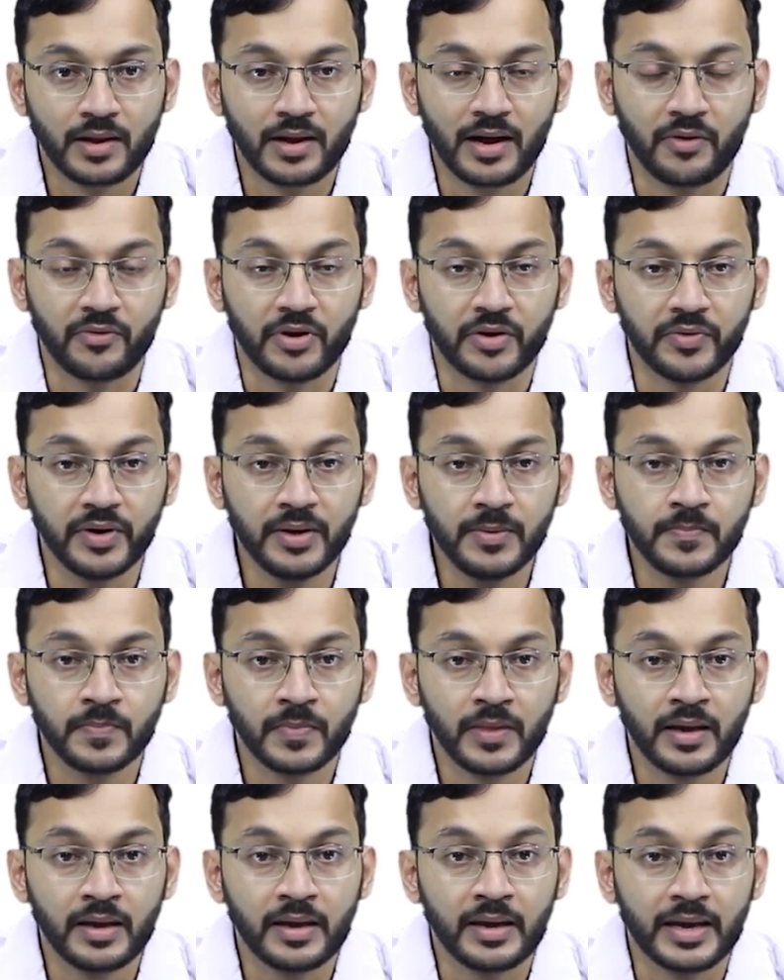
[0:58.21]
However,
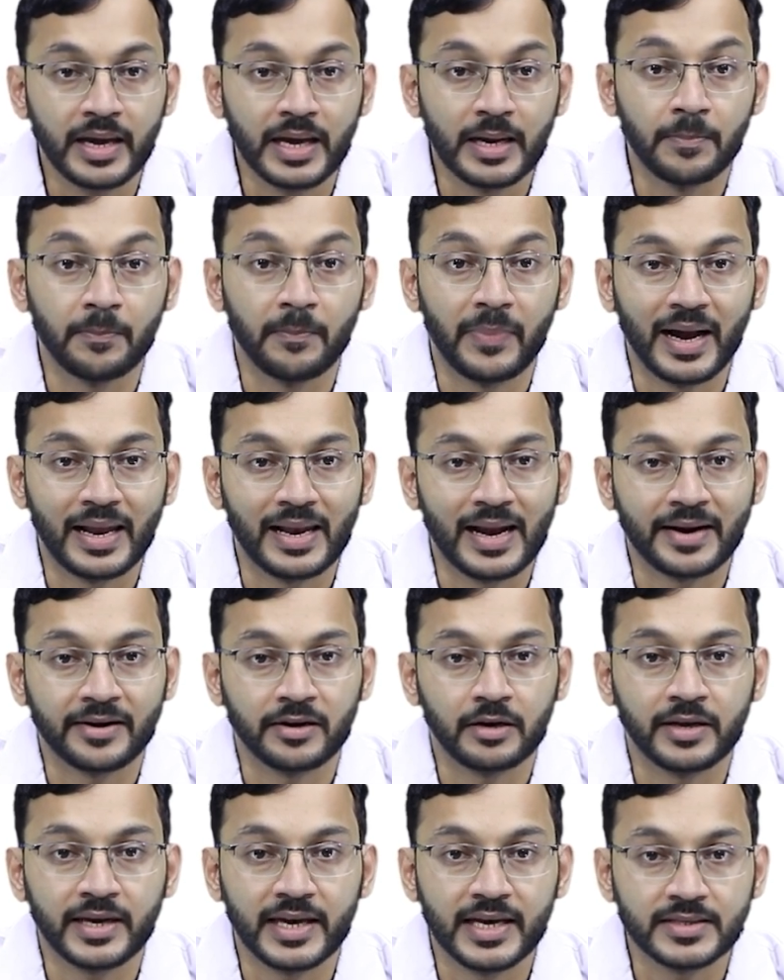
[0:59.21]
in
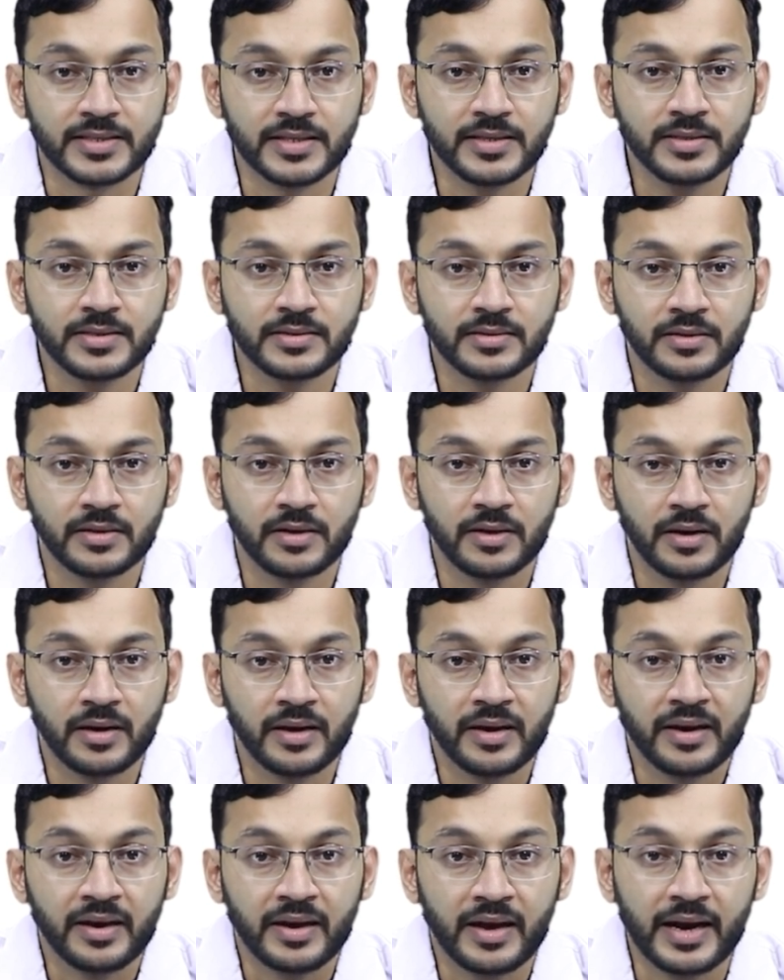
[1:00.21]
bilateral cases,
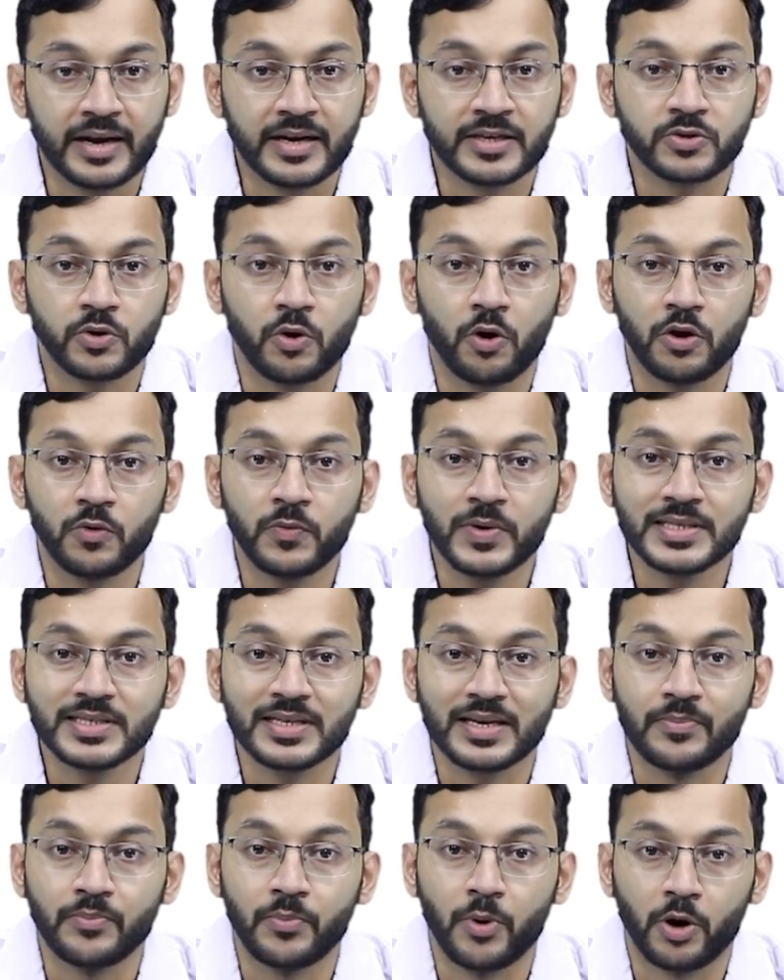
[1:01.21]
it is
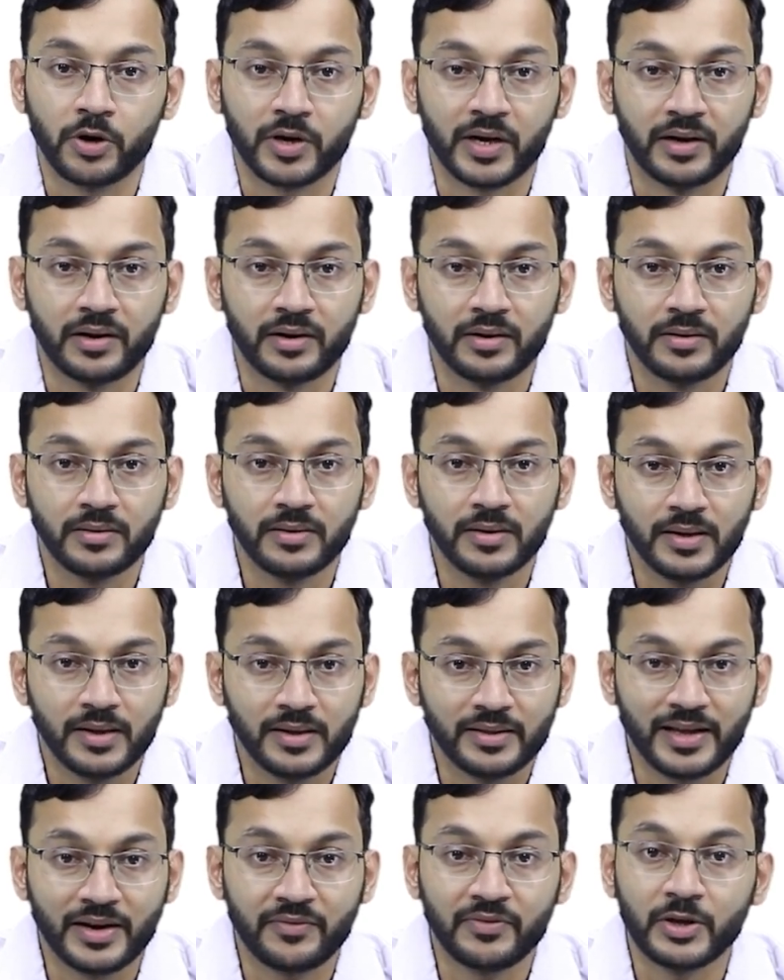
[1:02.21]
always important
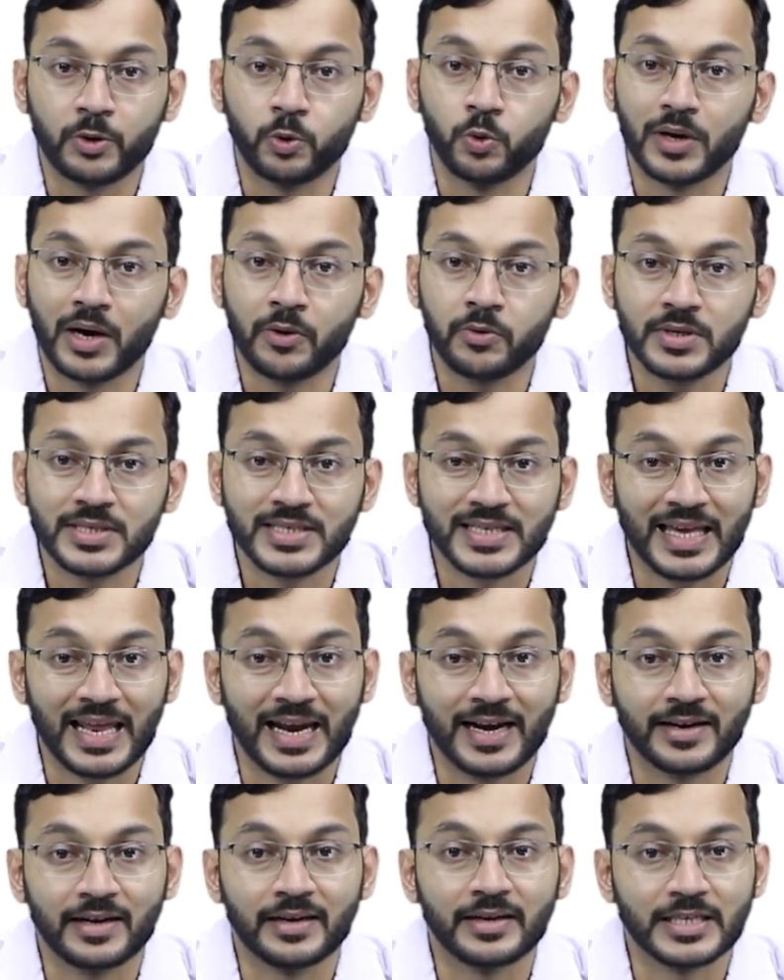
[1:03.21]
that we rule out
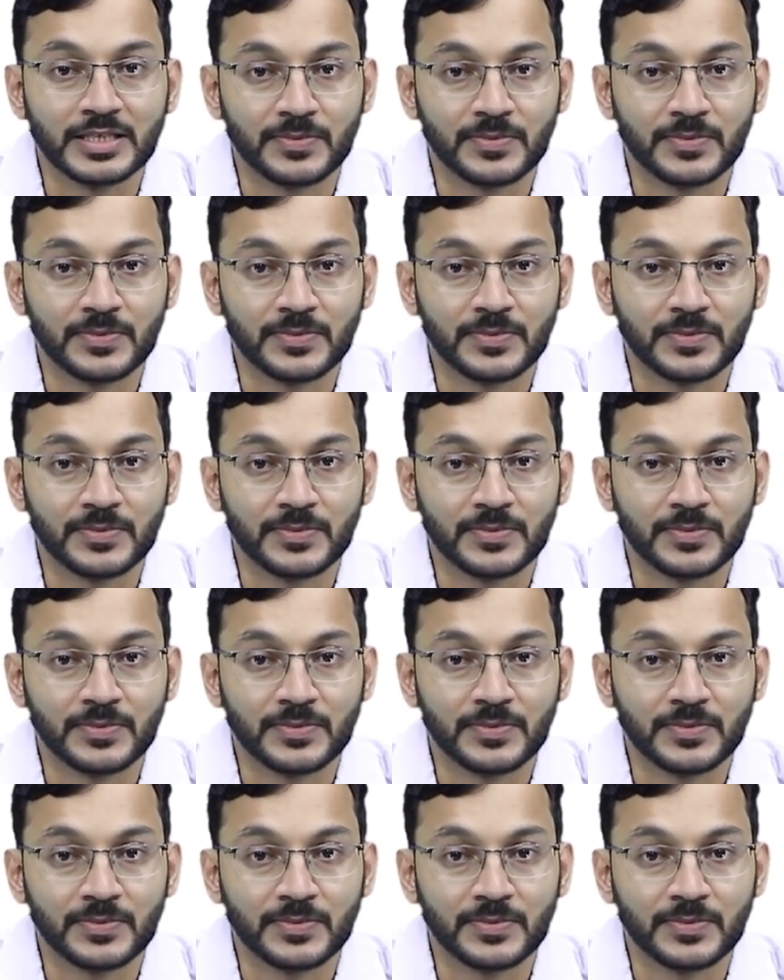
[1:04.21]
skeletal